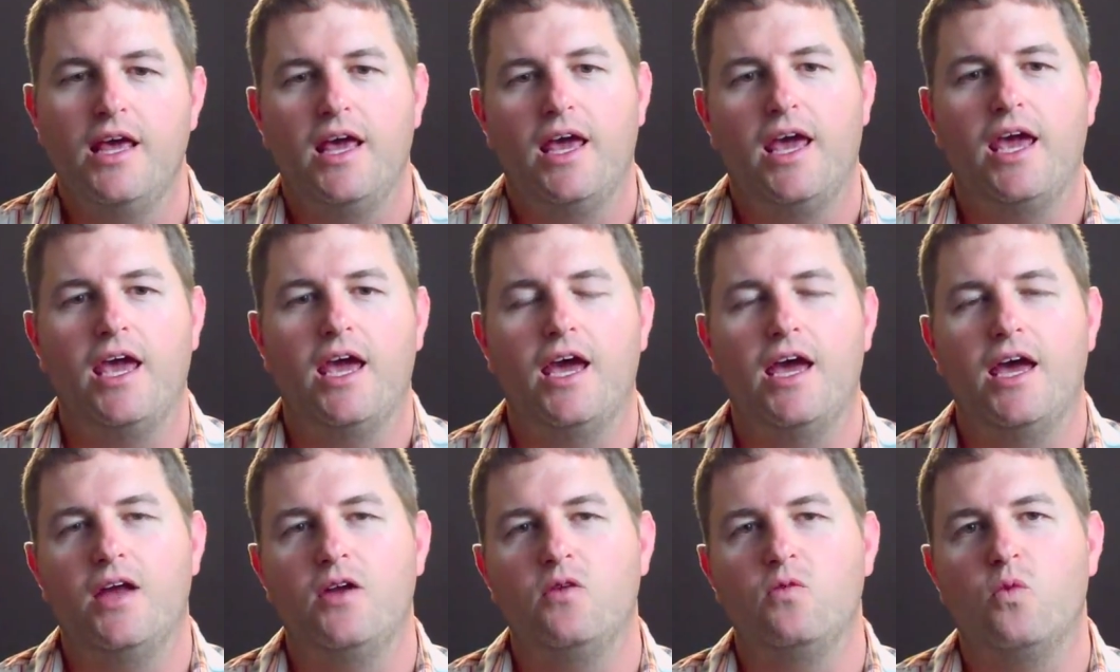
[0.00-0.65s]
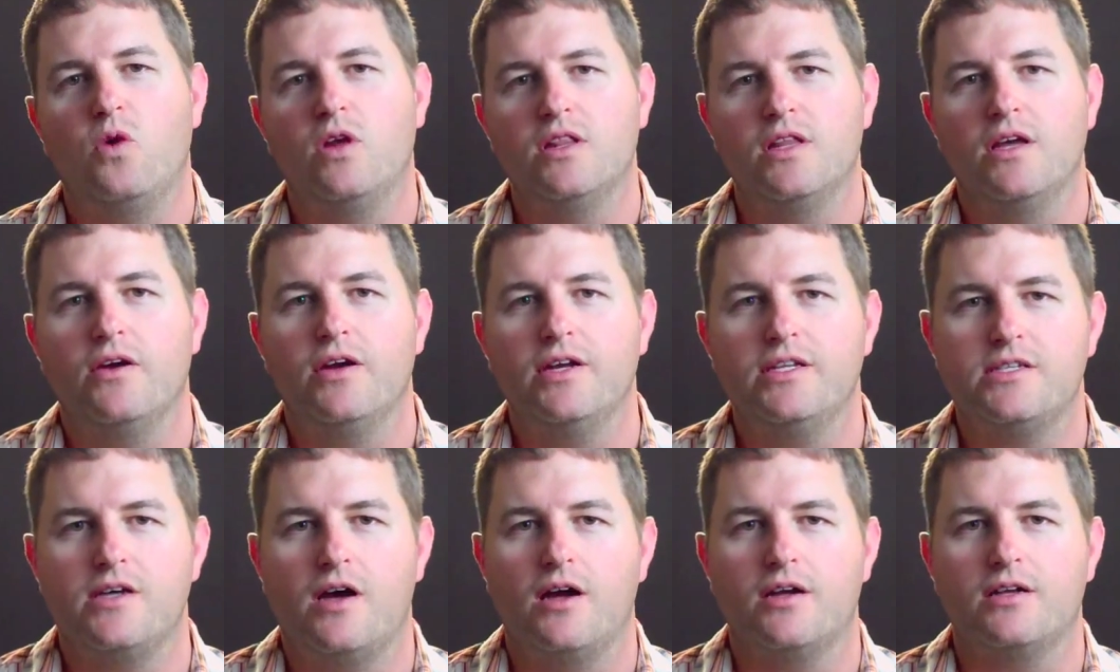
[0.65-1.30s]
And what Larry
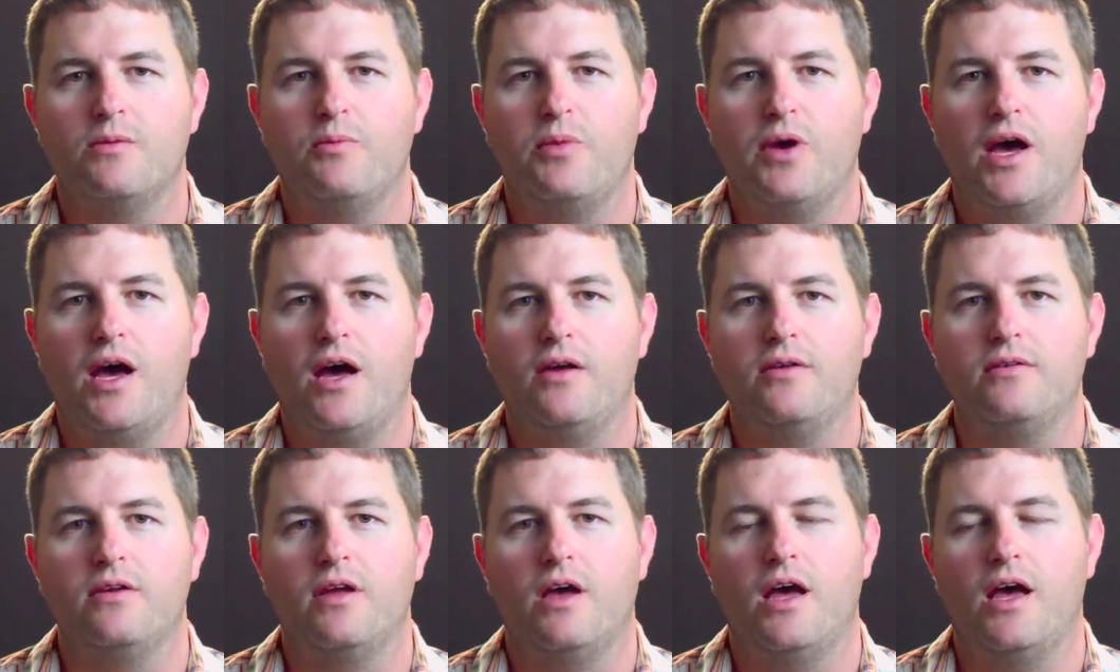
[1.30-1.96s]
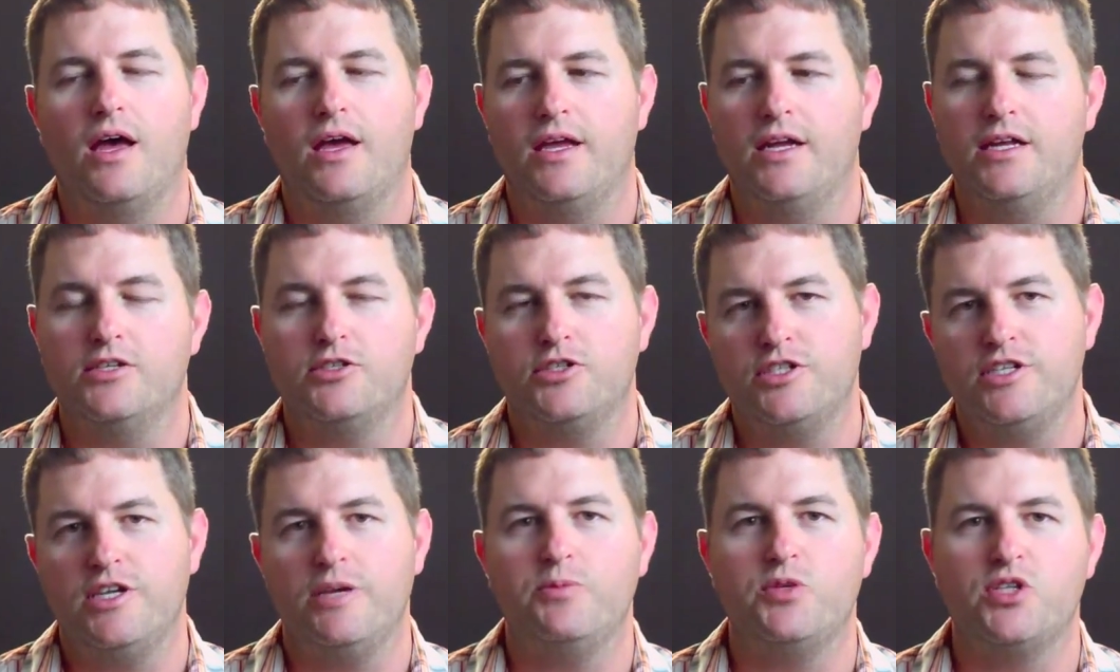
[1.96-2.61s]
talked about in his
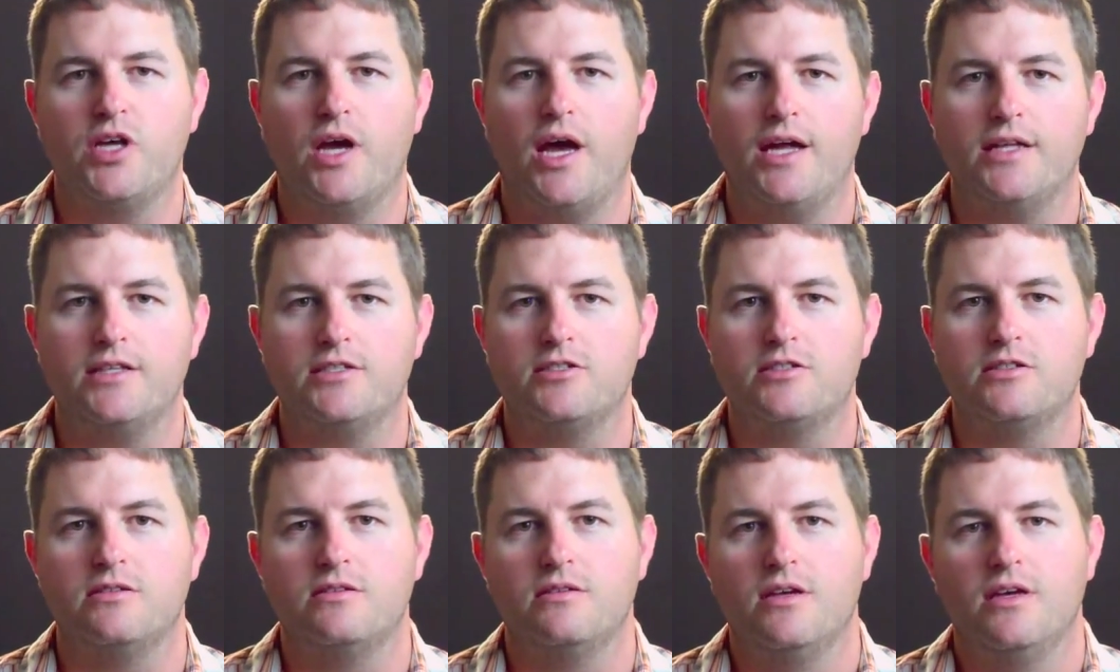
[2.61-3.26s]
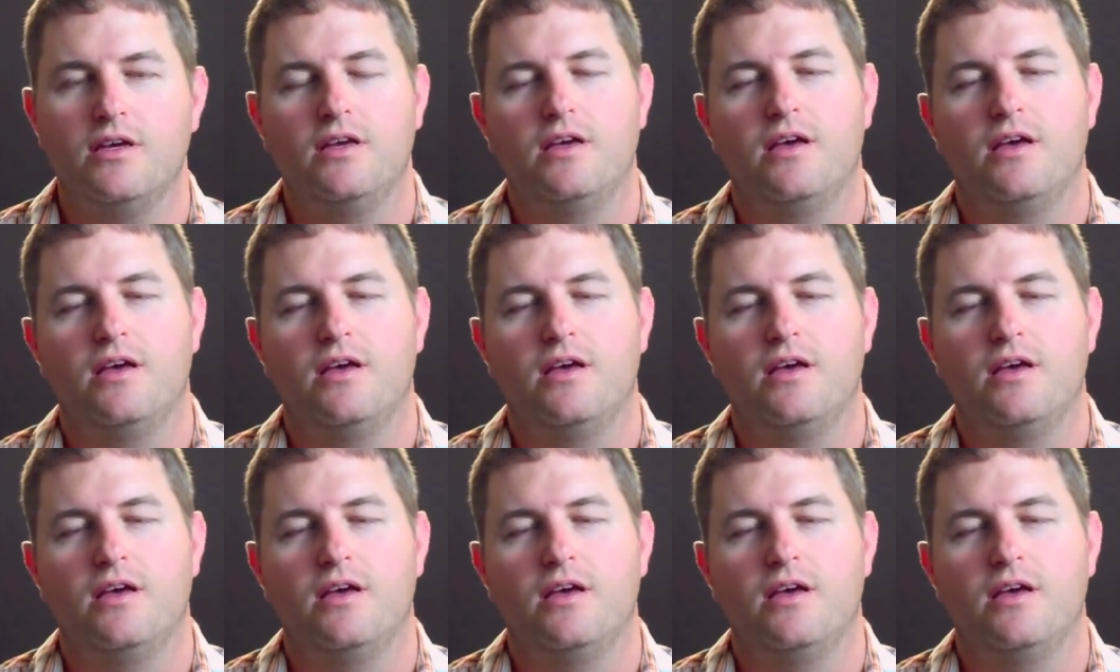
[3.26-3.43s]
cheap shots